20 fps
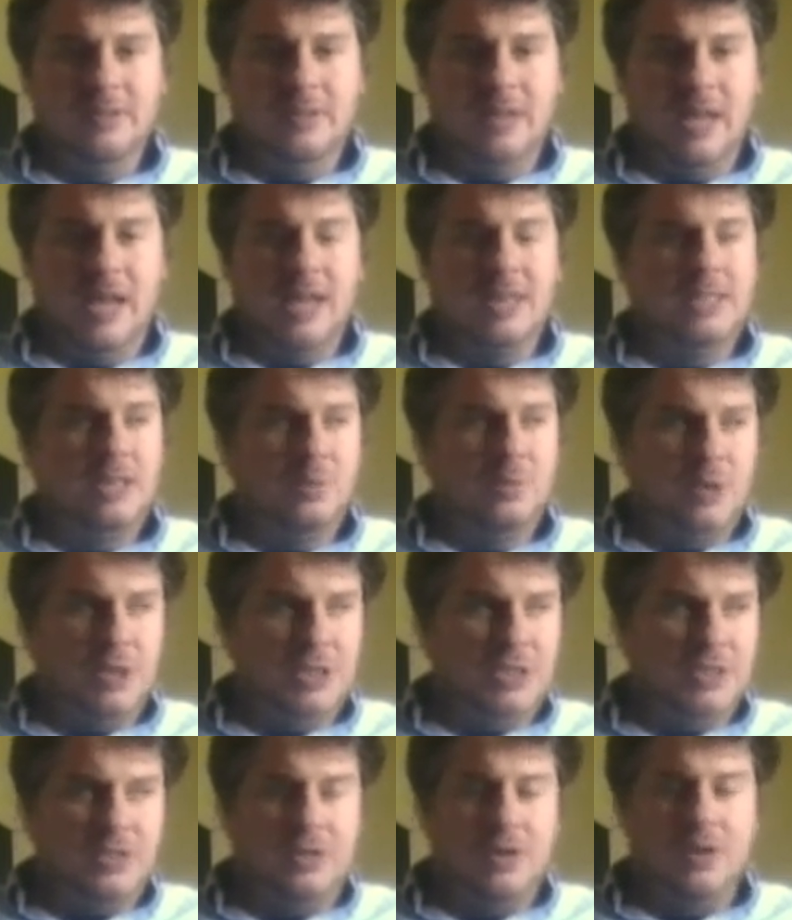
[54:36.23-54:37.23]
that's how
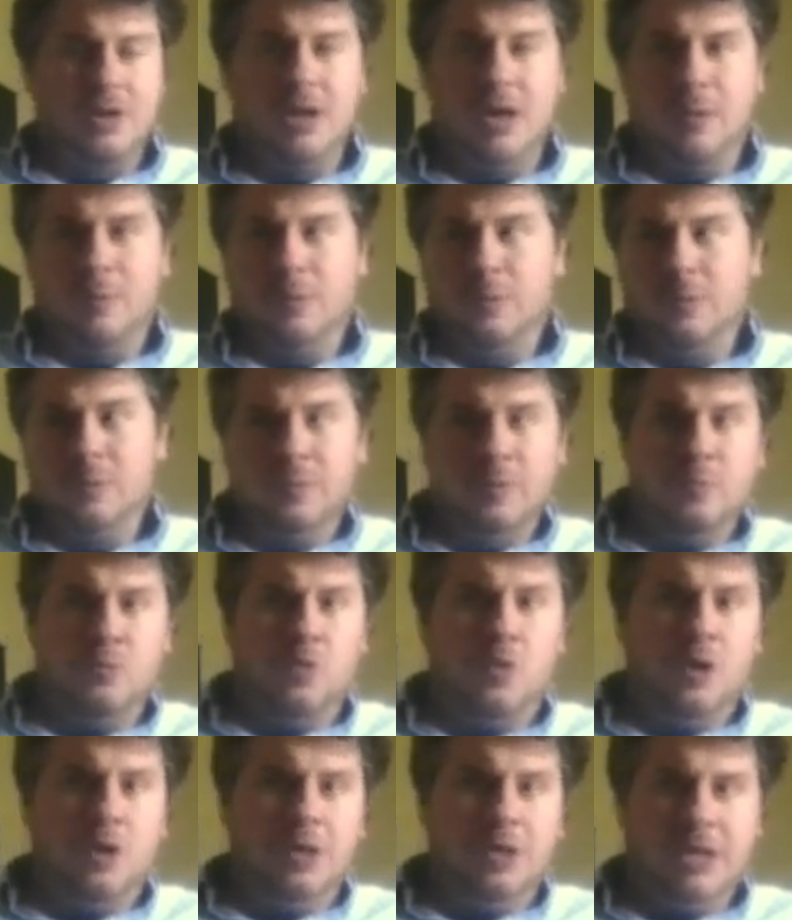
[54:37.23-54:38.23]
much it's gone up. It went from
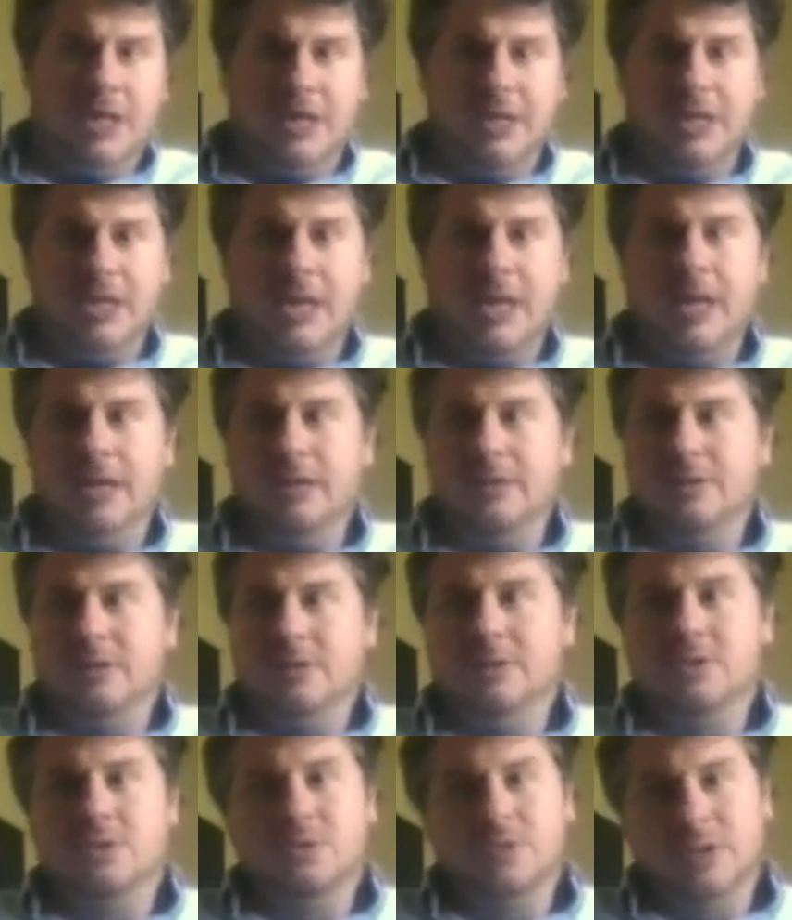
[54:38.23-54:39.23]
1 in 88
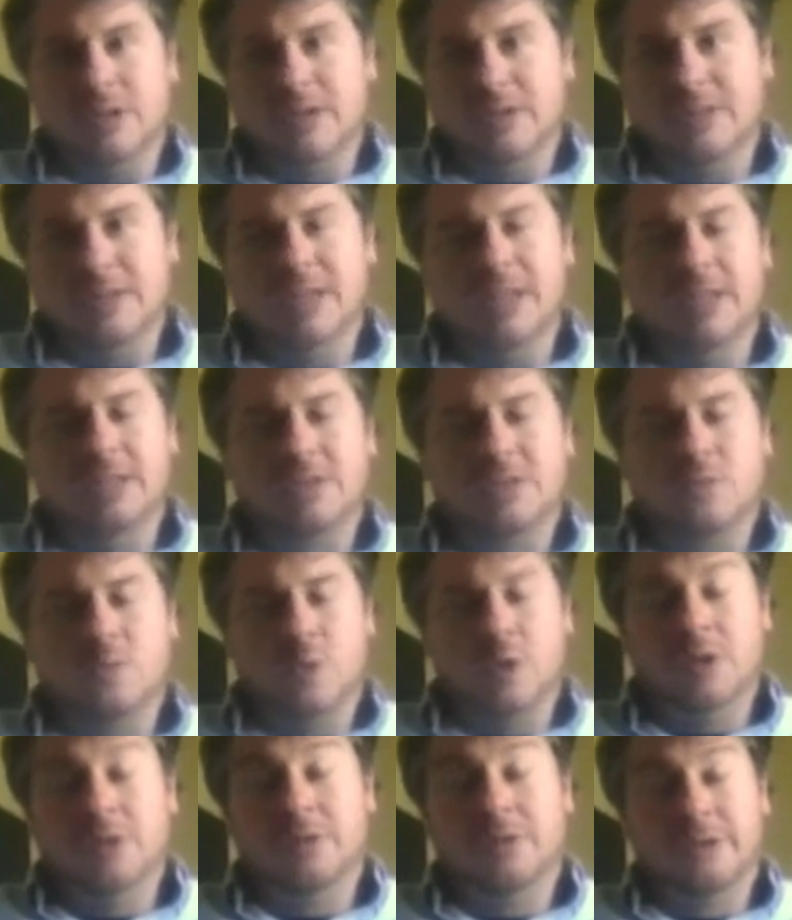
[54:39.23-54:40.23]
in 2008 to
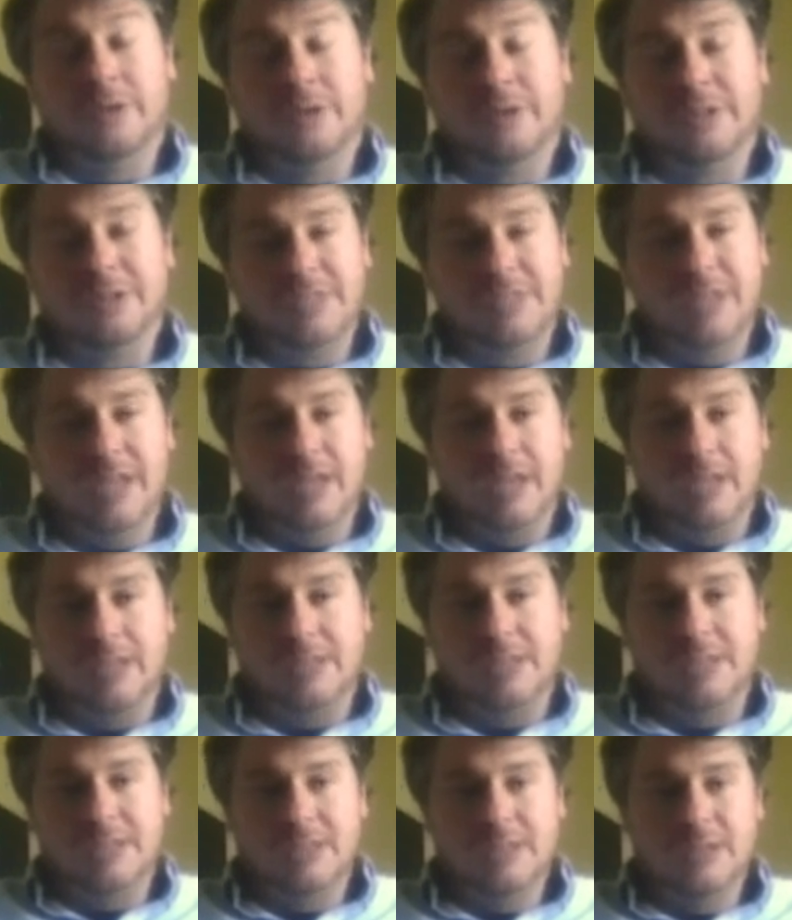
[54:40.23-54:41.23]
1 in
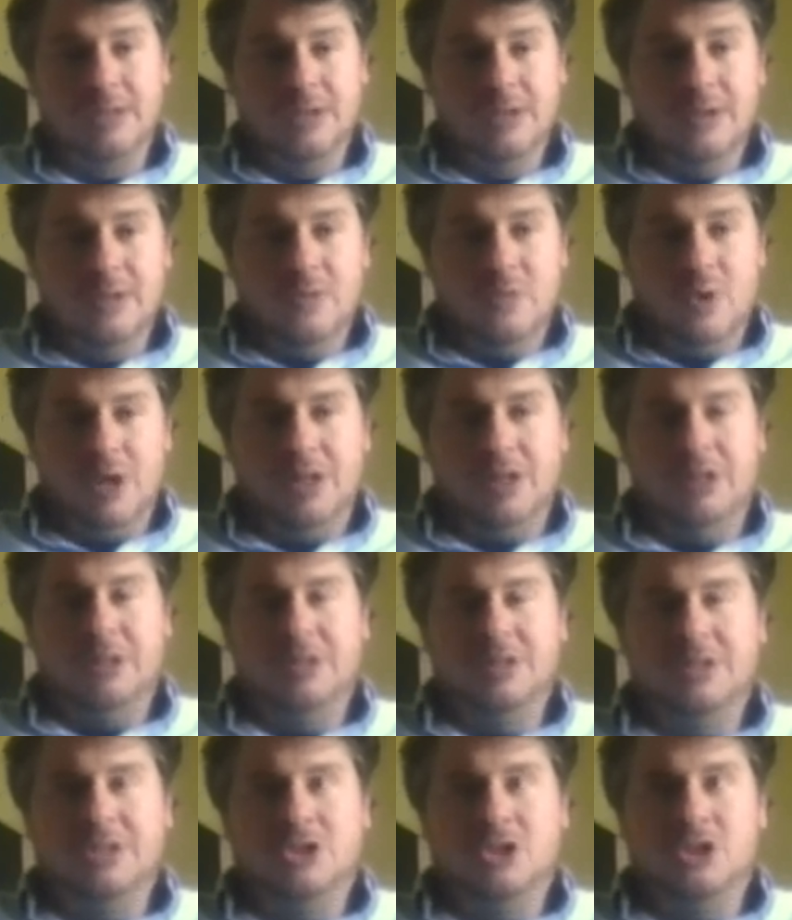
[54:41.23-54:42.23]
36. Right? Like
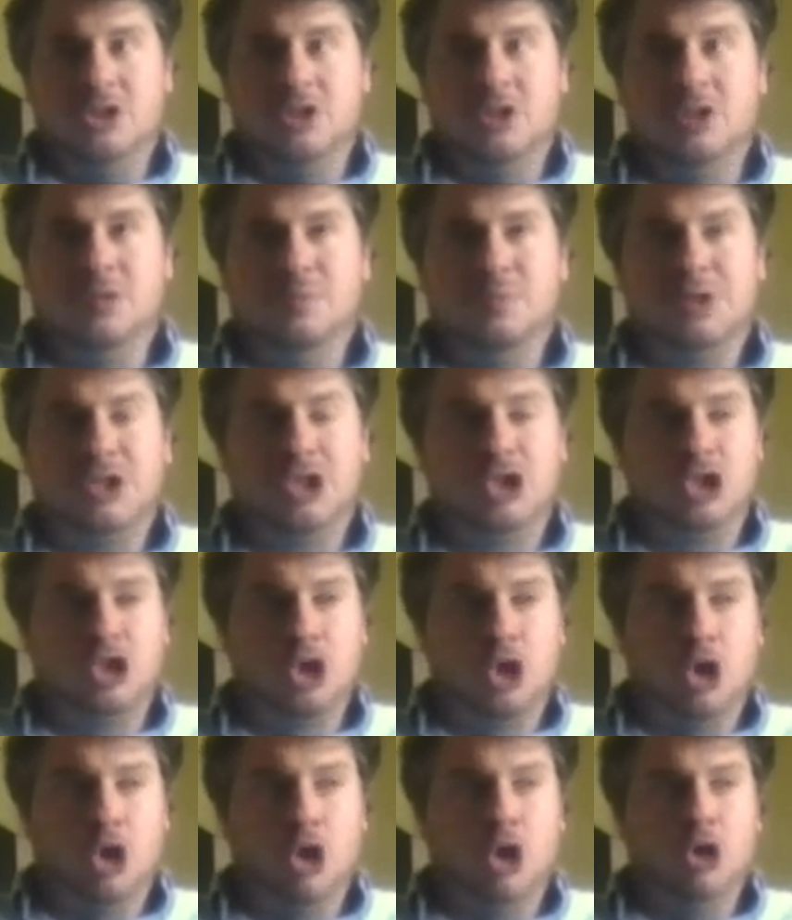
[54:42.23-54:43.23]
that's just an
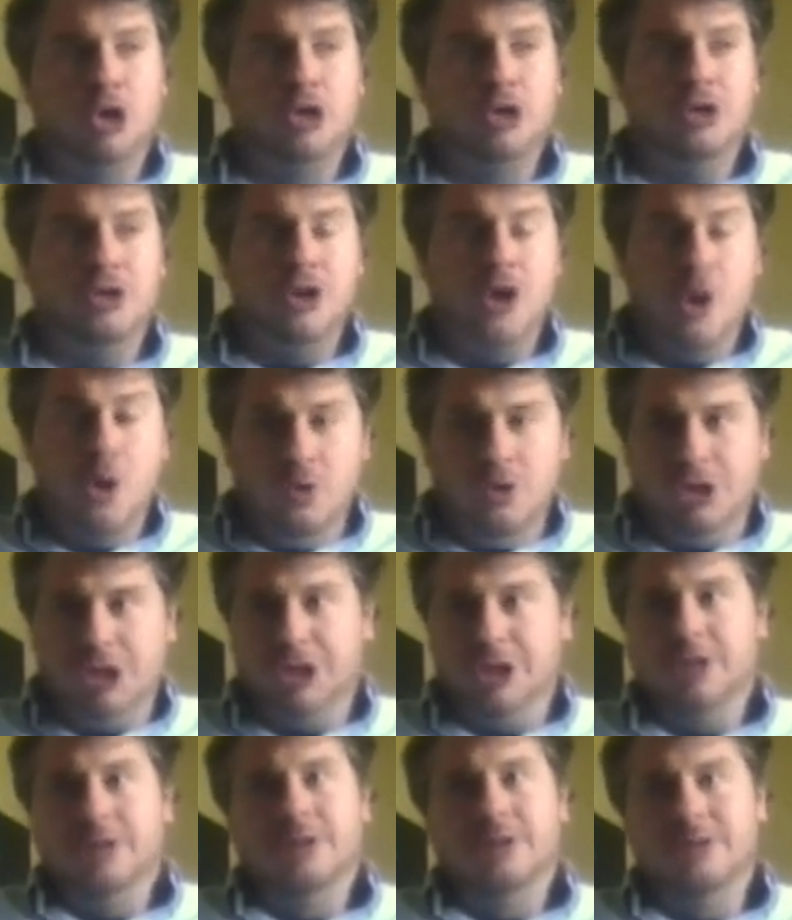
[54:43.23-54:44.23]
absurd
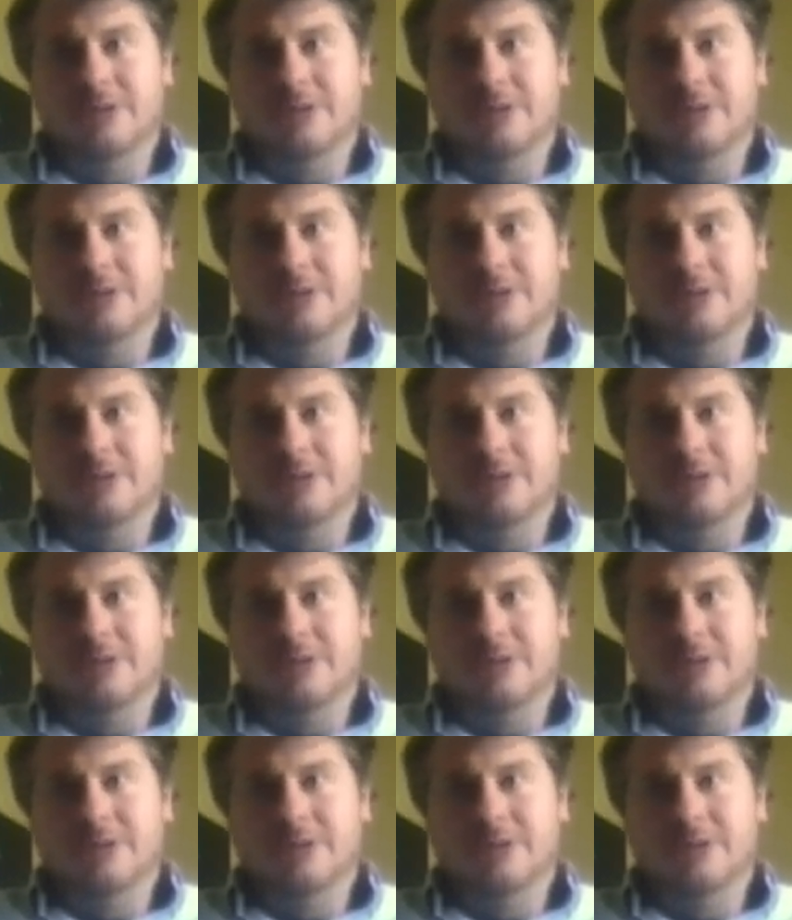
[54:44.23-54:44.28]
notion.